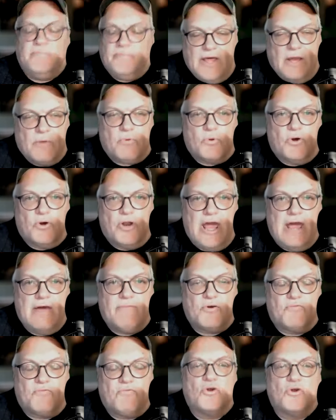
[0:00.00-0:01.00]
they were going to have
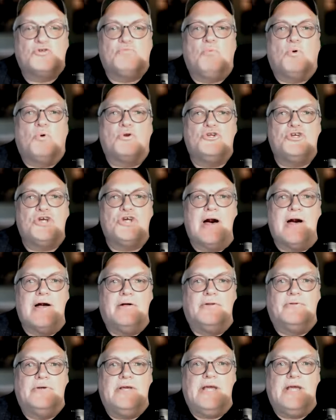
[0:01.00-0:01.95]
their firstborn child.